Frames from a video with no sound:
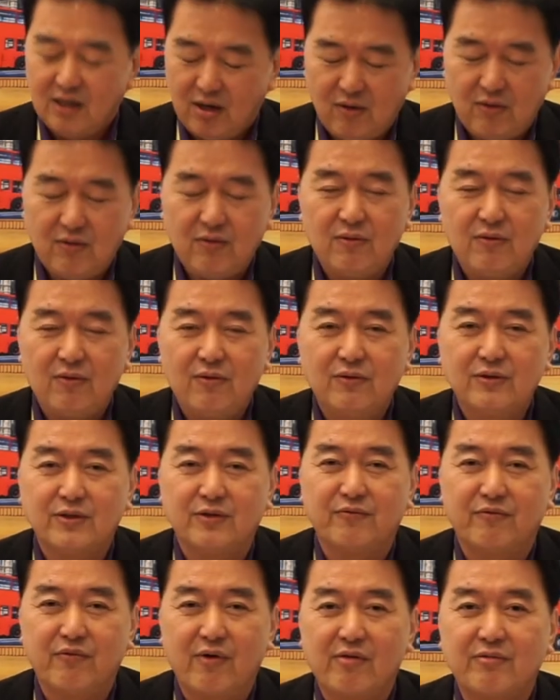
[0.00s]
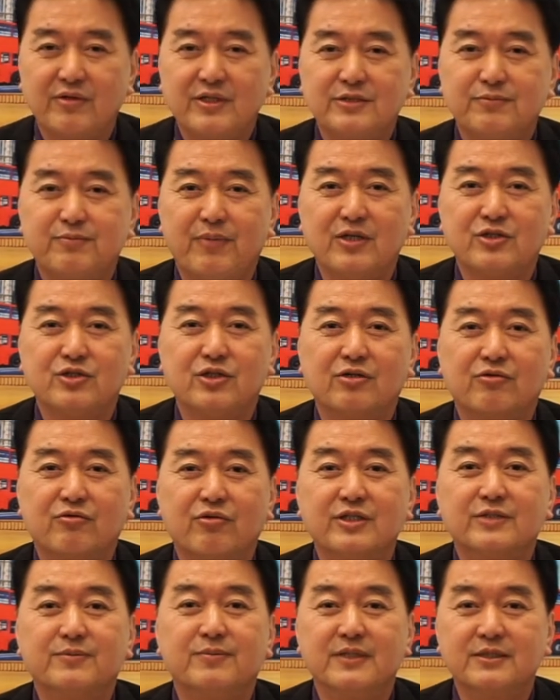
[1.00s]
All the very special
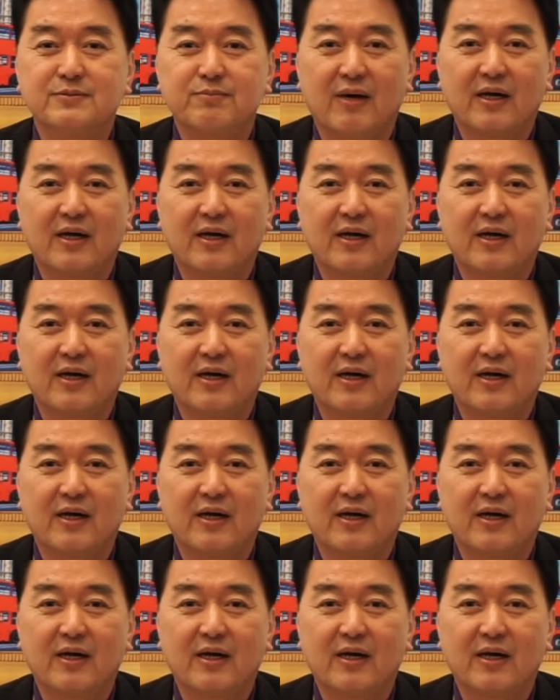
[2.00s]
Christmas